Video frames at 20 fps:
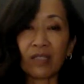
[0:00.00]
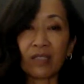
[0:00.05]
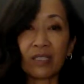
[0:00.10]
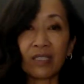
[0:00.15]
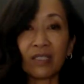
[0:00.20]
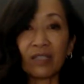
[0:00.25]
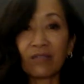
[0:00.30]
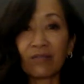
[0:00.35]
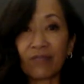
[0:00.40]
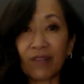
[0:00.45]

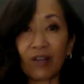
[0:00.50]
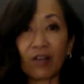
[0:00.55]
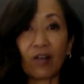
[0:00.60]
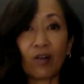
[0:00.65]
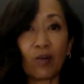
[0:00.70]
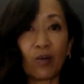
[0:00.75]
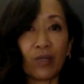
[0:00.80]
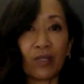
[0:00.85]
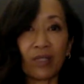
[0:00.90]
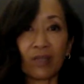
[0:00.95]
Cleveland
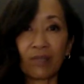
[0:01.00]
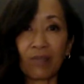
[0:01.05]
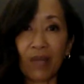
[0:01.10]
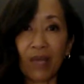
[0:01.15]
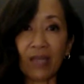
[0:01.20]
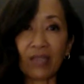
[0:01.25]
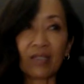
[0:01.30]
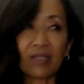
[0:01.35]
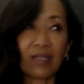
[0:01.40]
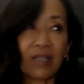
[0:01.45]
Farrell was the
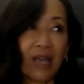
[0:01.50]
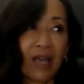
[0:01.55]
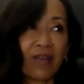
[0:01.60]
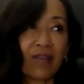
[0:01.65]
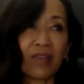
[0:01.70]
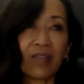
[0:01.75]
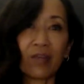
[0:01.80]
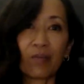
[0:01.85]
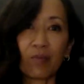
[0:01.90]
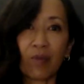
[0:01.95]
best guy that
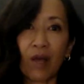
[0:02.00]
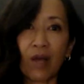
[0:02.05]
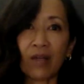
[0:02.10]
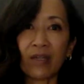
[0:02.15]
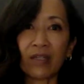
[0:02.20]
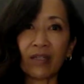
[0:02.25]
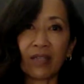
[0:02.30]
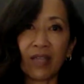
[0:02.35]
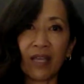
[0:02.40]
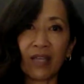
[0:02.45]
they brought
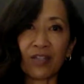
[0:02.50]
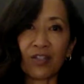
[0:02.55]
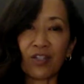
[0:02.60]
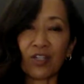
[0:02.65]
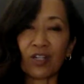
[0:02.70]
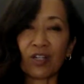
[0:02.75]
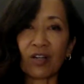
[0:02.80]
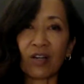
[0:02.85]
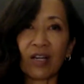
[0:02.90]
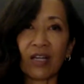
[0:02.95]
in last year,